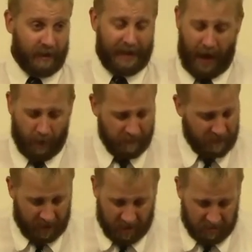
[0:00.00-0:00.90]

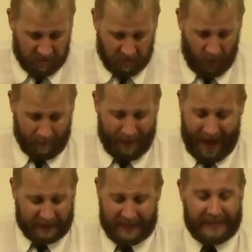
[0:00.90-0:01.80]
Now, when
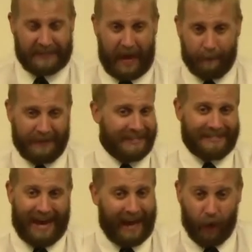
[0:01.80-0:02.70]
bad things happen, it's
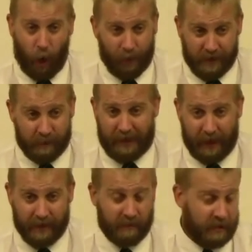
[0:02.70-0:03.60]
not always
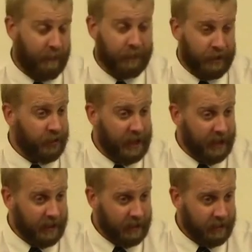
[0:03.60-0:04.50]
because of something you
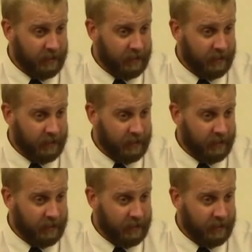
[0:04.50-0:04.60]
did.